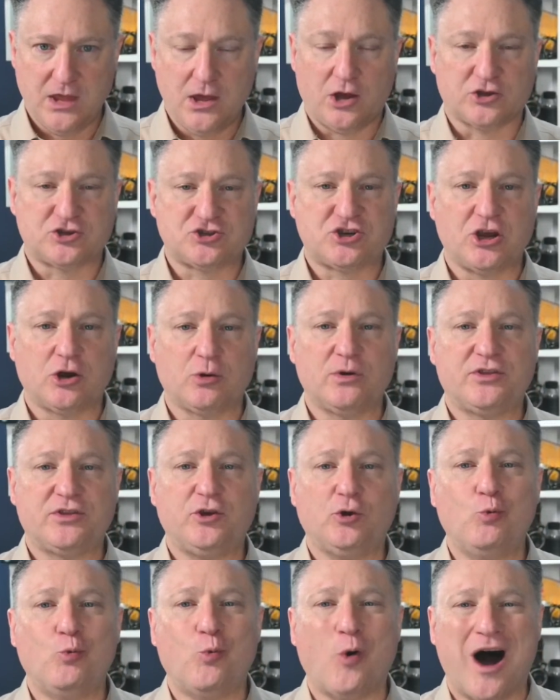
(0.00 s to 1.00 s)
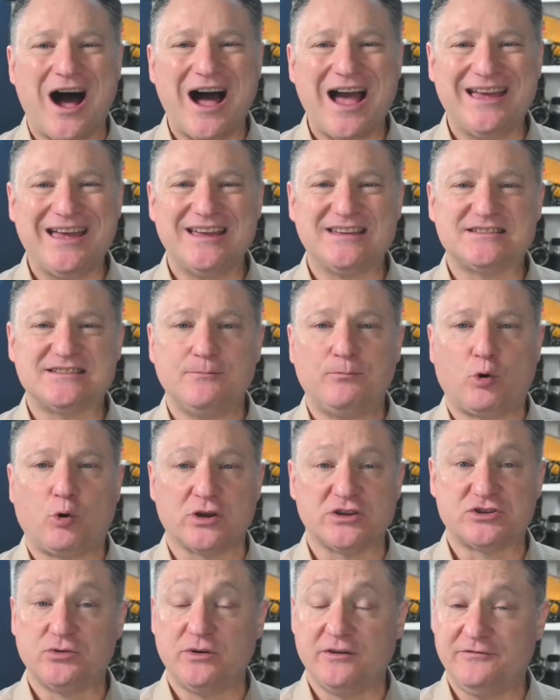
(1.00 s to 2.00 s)
I'll share with you why it's
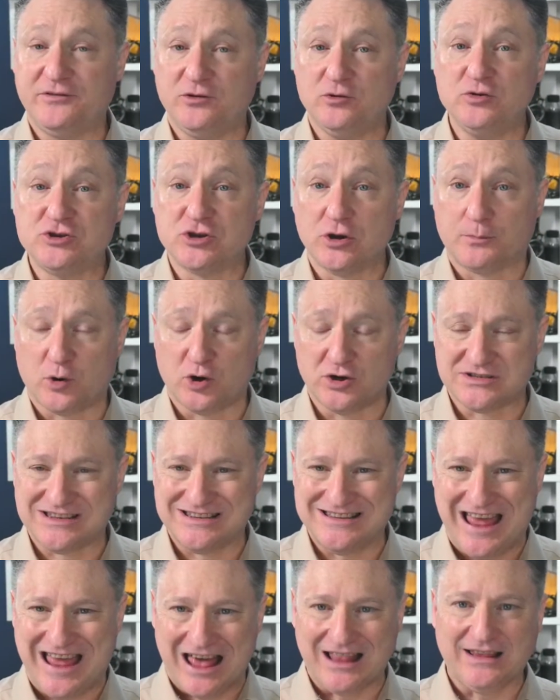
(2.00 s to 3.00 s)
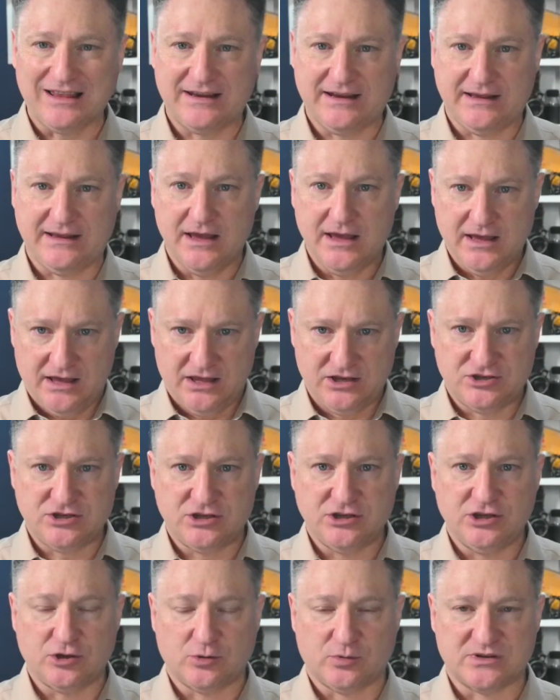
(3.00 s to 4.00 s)
important to infuse your personality
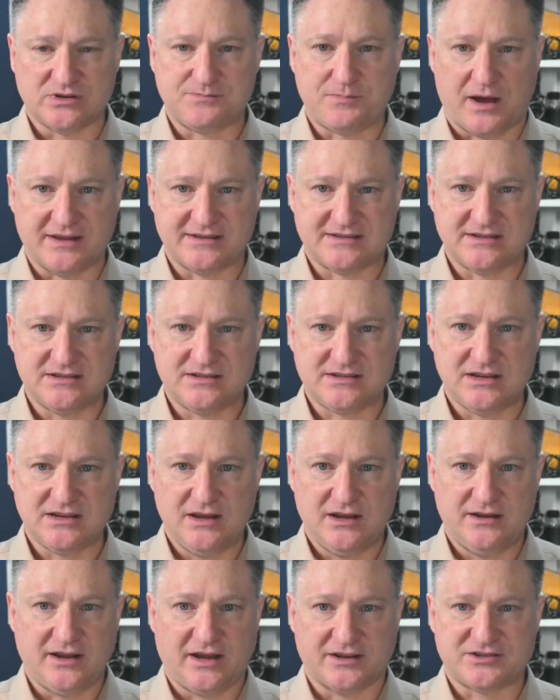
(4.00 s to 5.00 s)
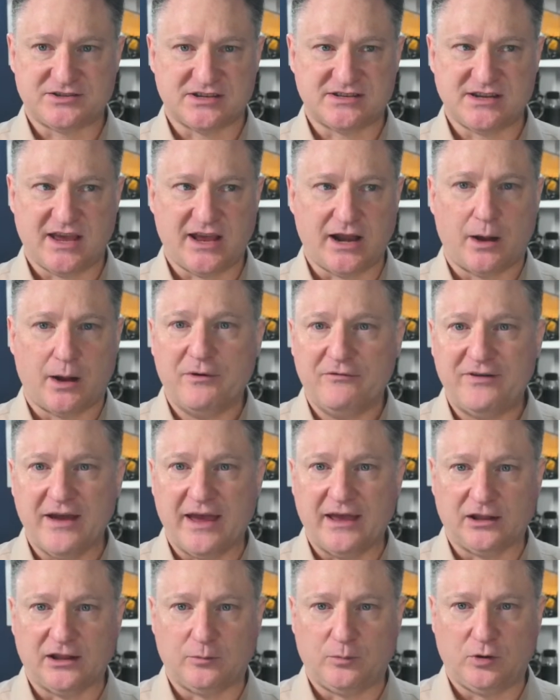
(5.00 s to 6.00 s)
into your responses, not just saying I'm
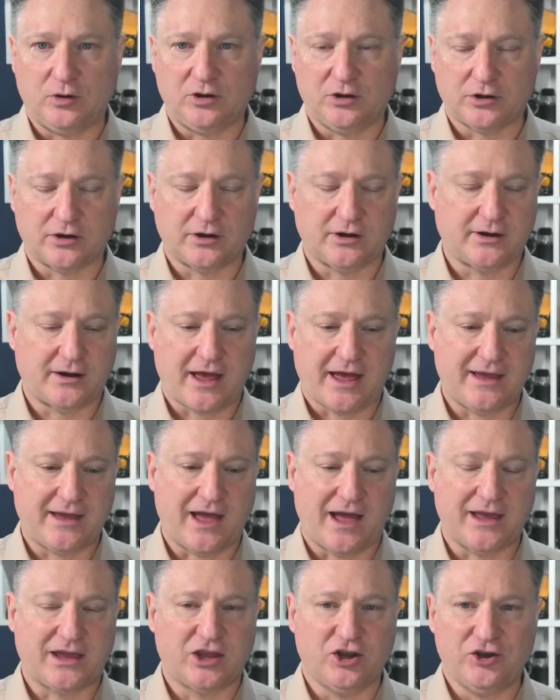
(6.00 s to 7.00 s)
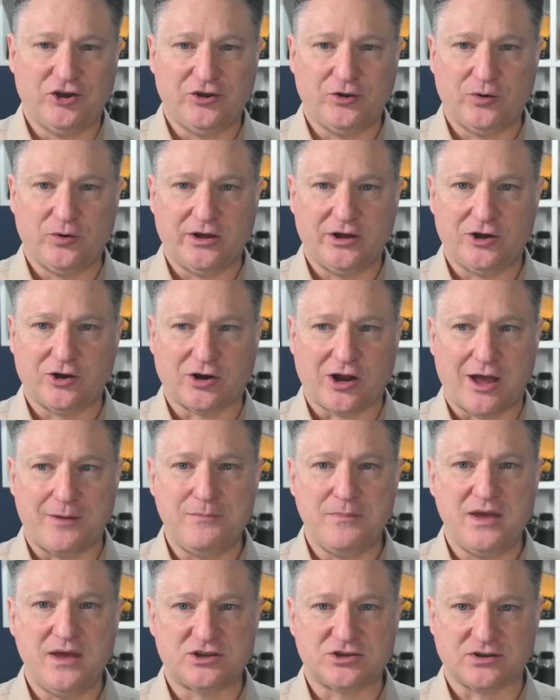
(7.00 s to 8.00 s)
available or I can do it or
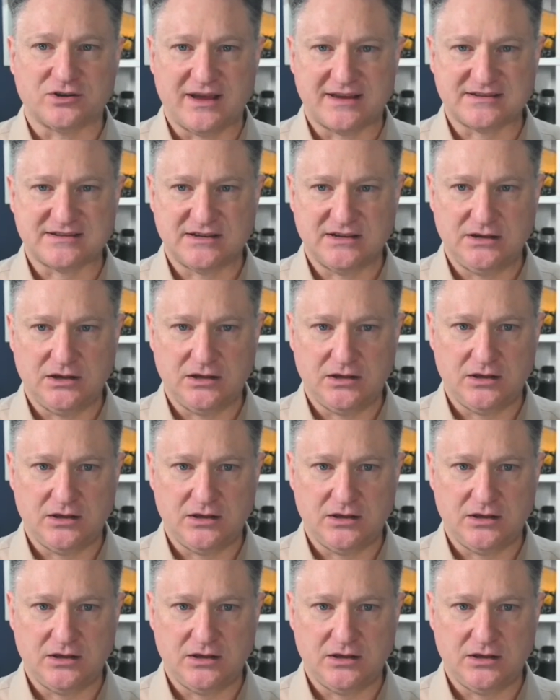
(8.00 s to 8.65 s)
I'm interested.